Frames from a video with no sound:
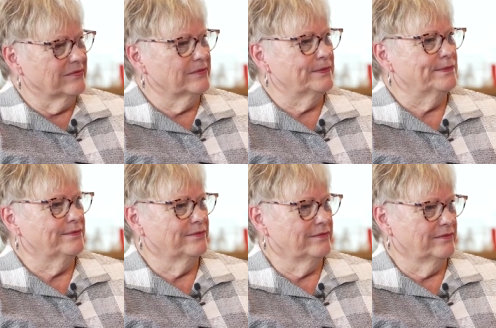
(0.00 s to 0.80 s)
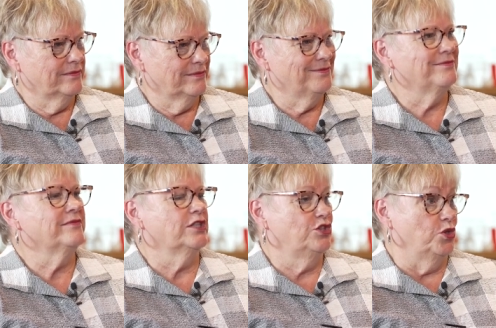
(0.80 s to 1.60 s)
mm-hmm. Cape Cod.
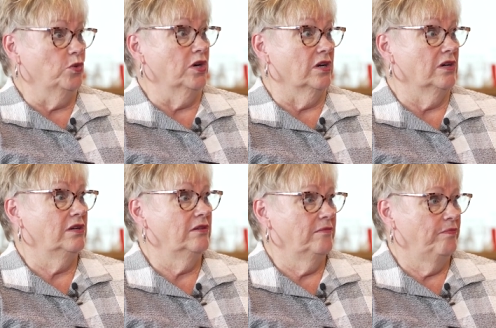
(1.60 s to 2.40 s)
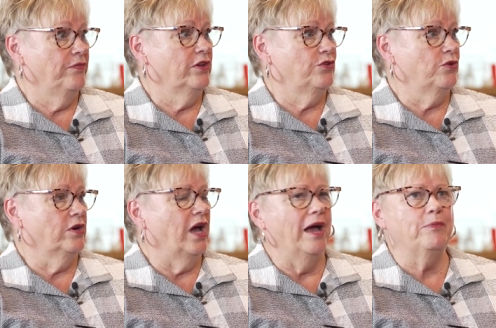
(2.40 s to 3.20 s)
Sure.
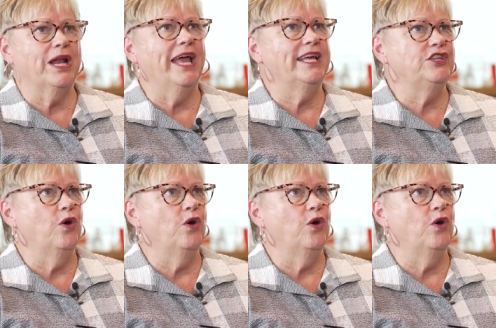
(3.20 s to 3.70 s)
Sure. Uh, but I had